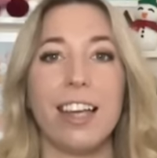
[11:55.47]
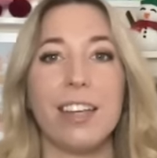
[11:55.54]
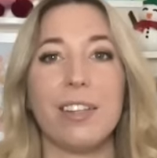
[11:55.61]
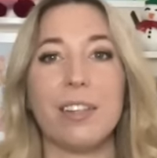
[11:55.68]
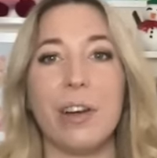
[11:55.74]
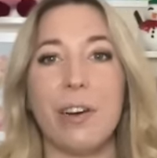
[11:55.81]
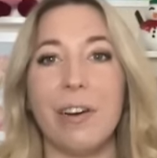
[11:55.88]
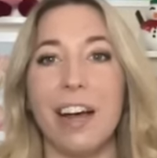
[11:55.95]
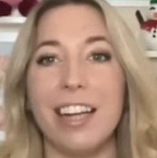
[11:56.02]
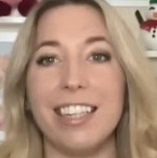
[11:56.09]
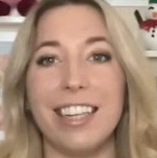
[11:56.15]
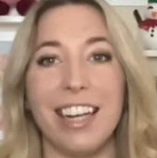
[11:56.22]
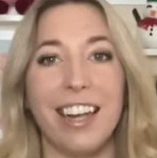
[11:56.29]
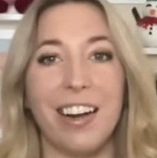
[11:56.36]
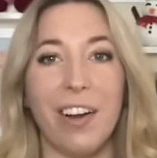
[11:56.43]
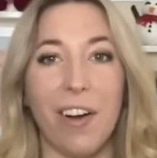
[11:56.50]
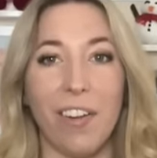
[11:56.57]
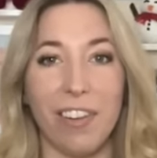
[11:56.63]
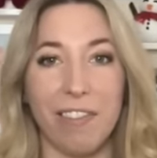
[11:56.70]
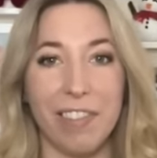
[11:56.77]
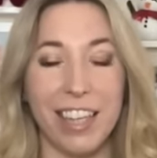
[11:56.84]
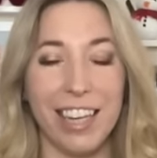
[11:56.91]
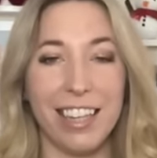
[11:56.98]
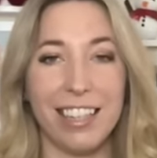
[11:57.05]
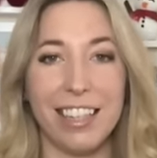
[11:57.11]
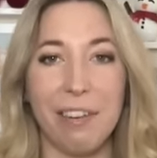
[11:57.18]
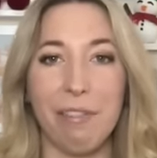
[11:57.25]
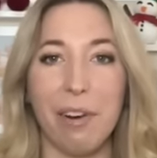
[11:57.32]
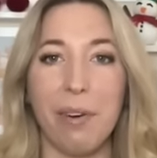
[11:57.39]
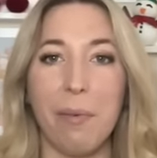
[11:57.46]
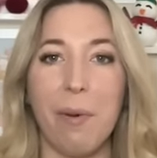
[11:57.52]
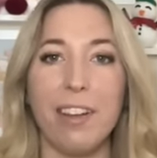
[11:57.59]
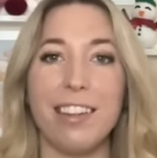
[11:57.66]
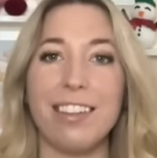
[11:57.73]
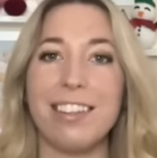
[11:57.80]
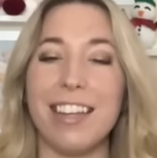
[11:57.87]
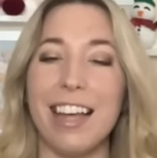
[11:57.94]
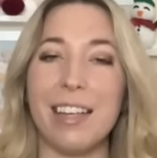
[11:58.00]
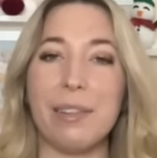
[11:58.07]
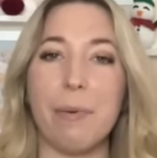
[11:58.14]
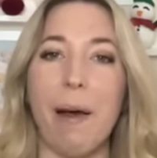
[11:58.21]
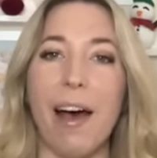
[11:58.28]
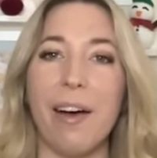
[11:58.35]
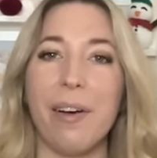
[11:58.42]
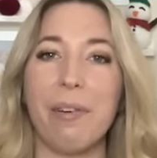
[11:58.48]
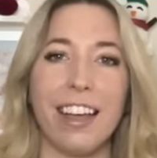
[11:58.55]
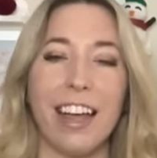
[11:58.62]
so I did all of these different ones as well.